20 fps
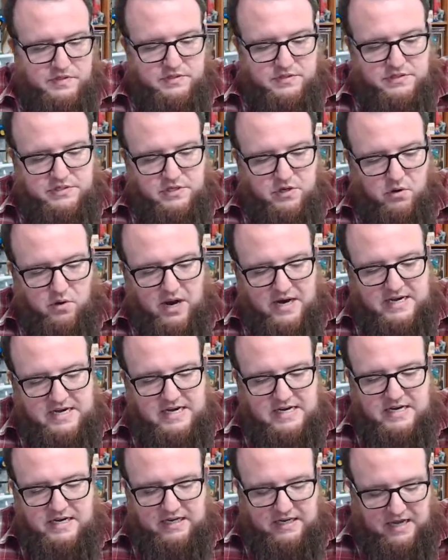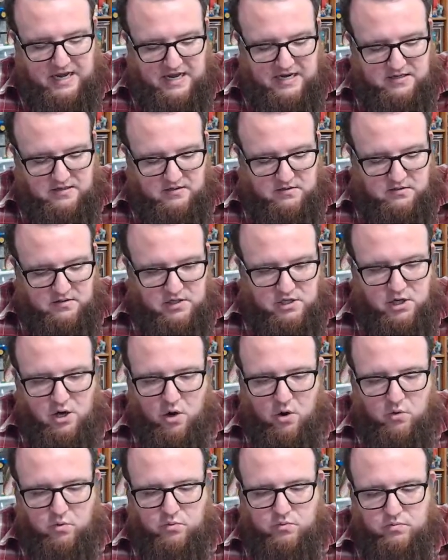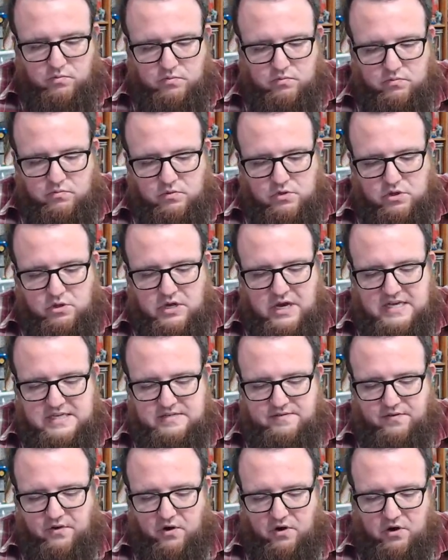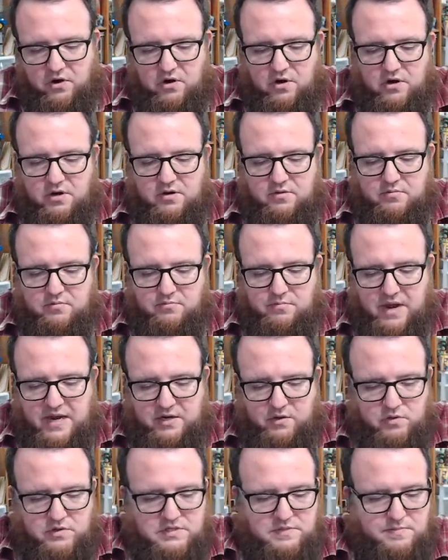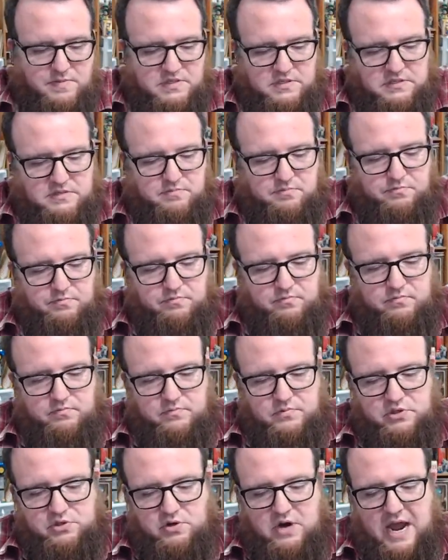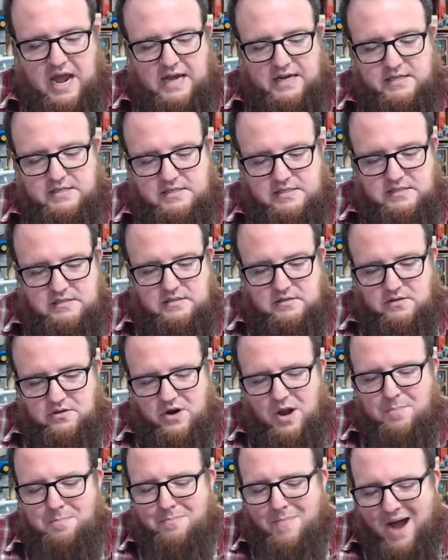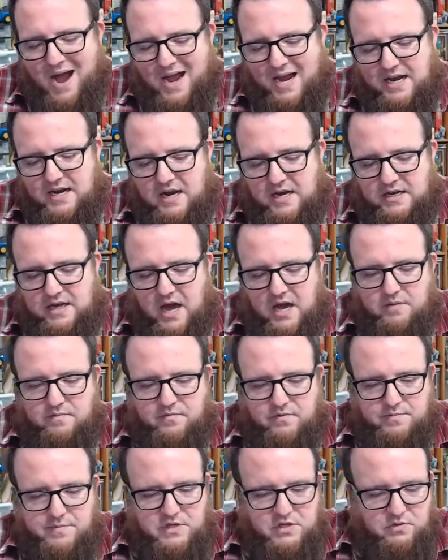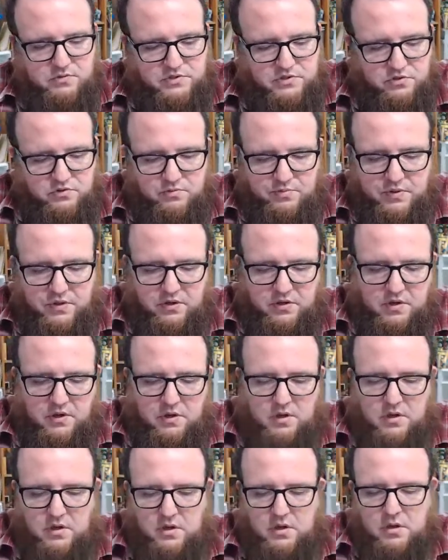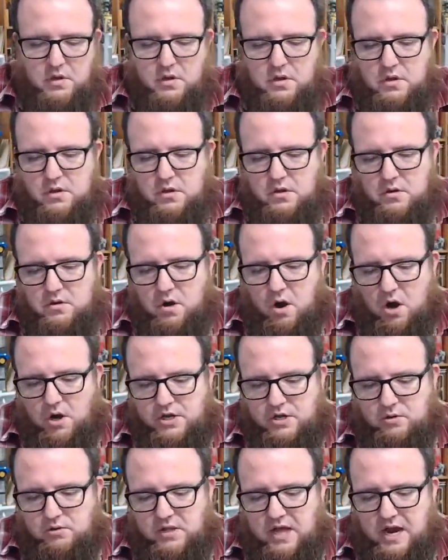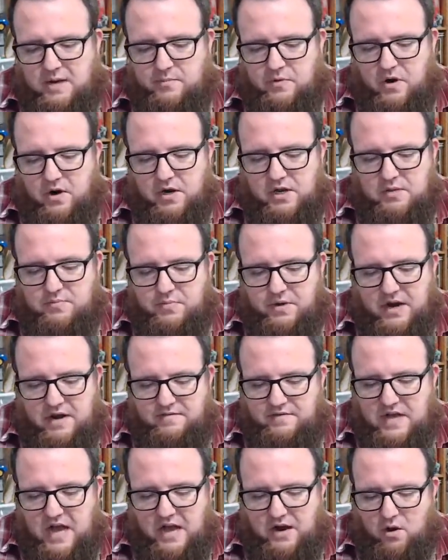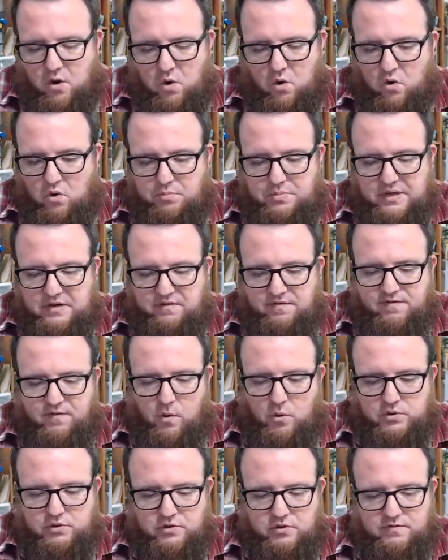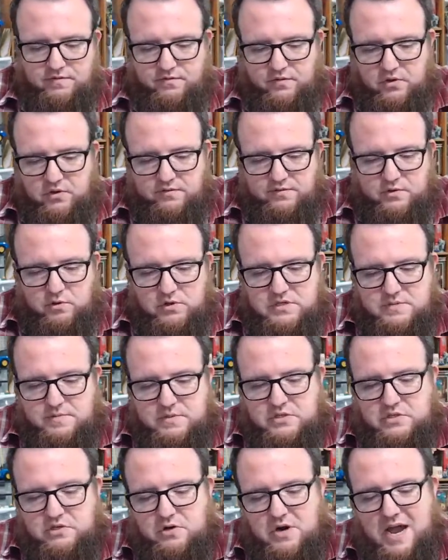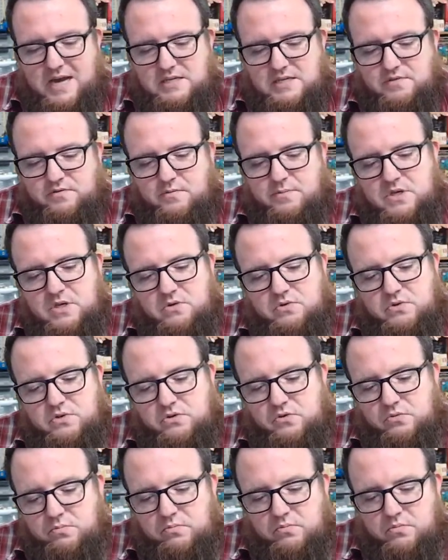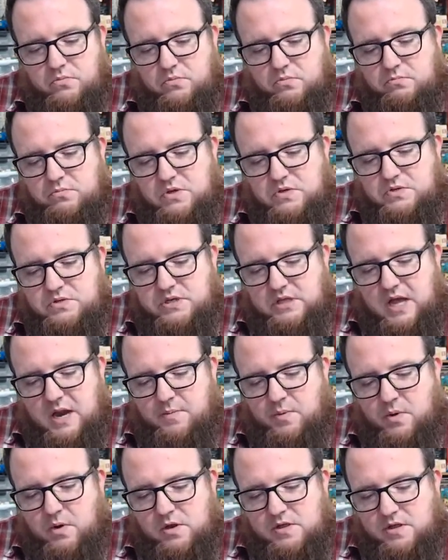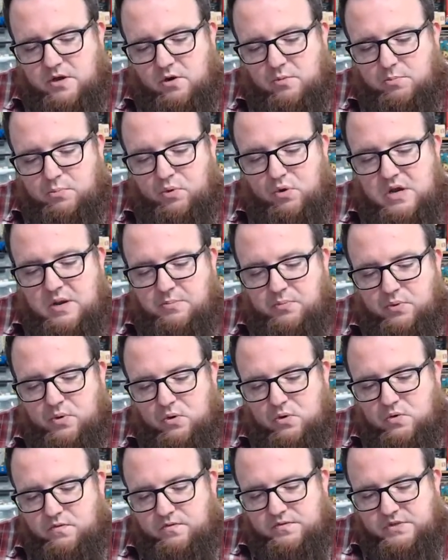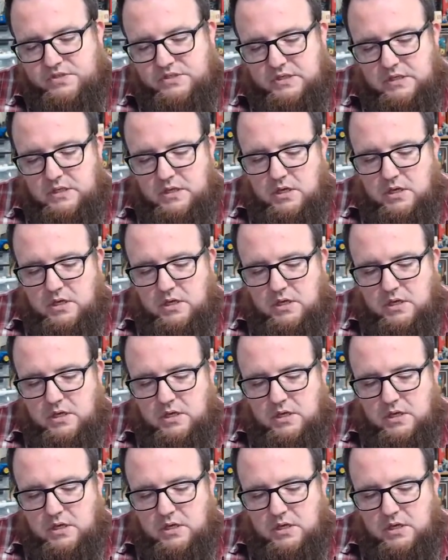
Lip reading: So I need to get, you know, you guys have heard my Christmas tracks. They're not mine. I got them from the YouTube audio library, but I've got a whole big folder full of Christmas tracks from the YouTube music library that are pre-approved.